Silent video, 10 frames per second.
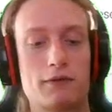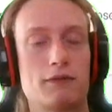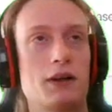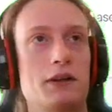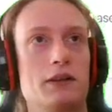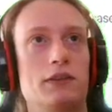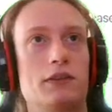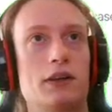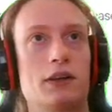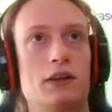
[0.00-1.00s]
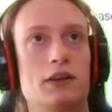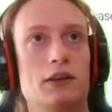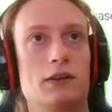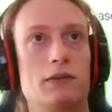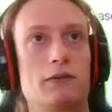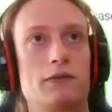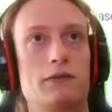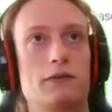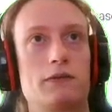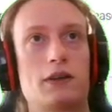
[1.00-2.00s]
run is
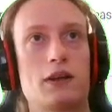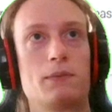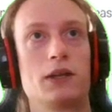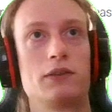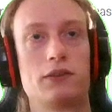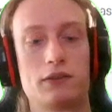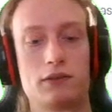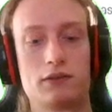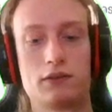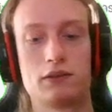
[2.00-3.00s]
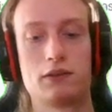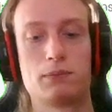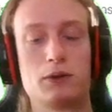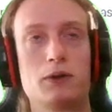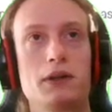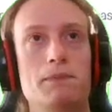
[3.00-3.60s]
Firebase deploy.